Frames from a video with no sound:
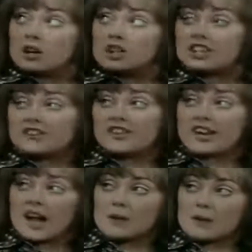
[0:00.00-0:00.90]
Geoffrey
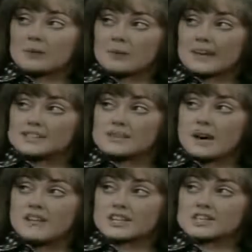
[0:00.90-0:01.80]
and I will probably be getting
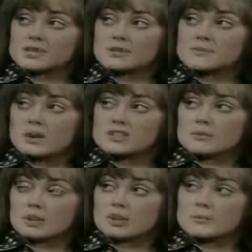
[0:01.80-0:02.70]
married as soon as possible.